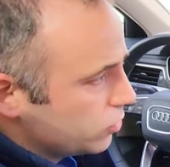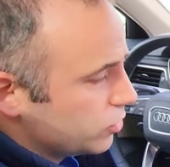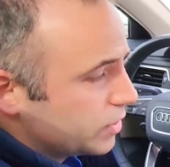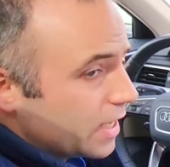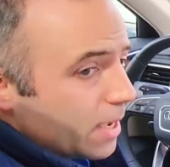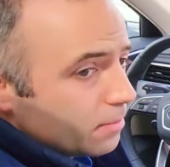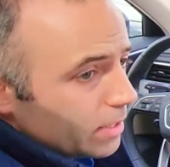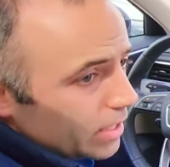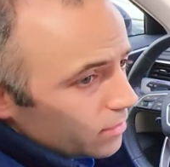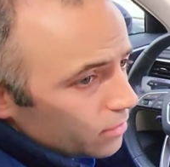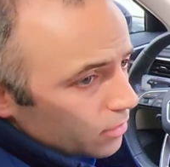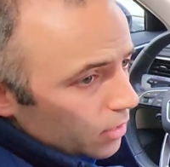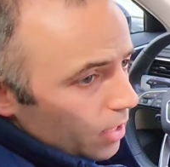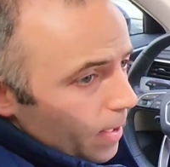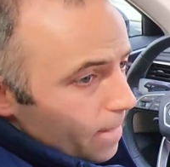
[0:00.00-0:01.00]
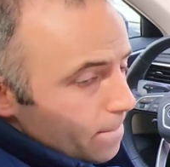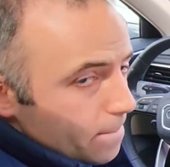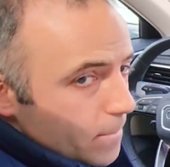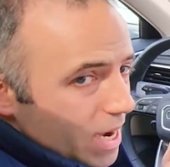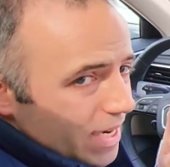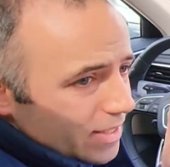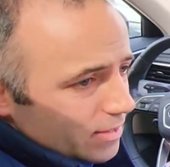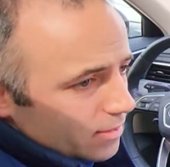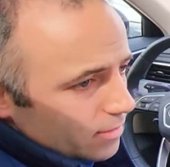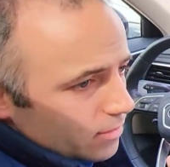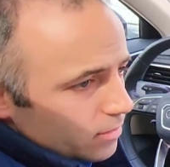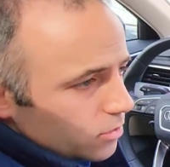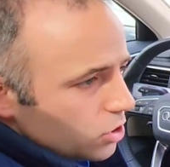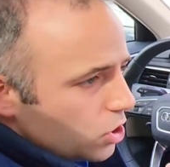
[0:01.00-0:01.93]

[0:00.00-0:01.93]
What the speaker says: to tablet might,